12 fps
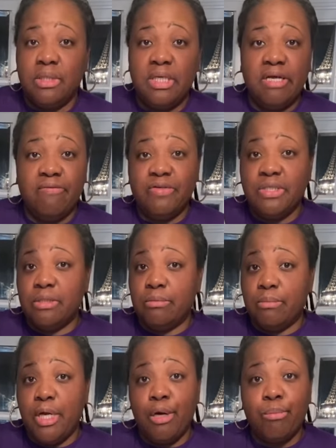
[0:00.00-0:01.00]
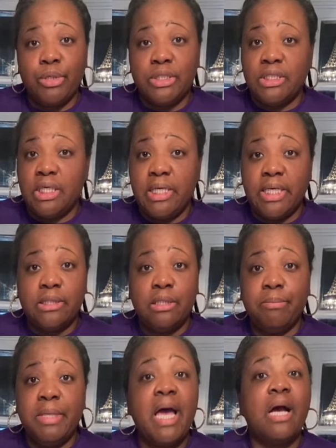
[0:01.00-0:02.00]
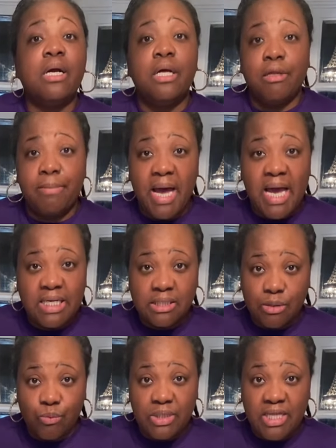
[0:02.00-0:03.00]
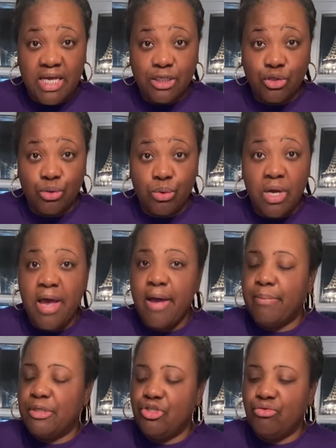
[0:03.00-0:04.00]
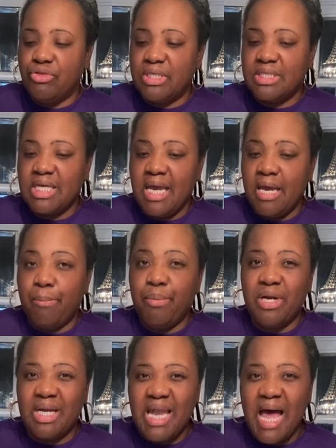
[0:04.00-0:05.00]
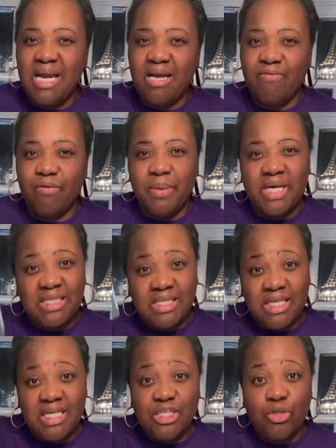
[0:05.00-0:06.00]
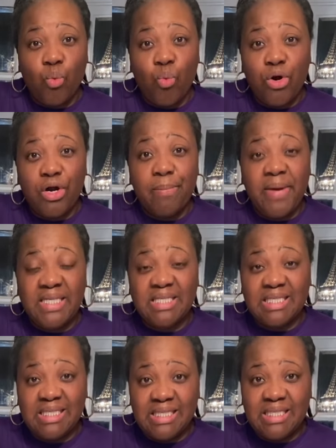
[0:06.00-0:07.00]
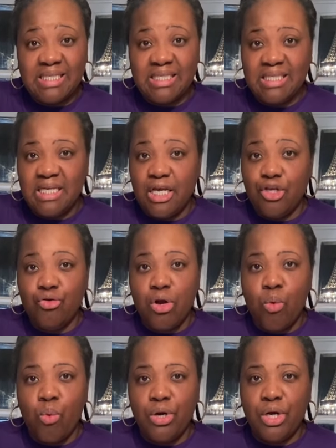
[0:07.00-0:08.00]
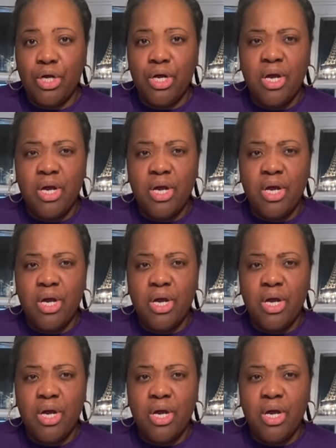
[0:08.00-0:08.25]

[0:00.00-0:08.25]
if it's some airbrush sitting next to me, I'll color my icing with that too. But you just can't put a lot of it because it is a water-based consistency and you don't want to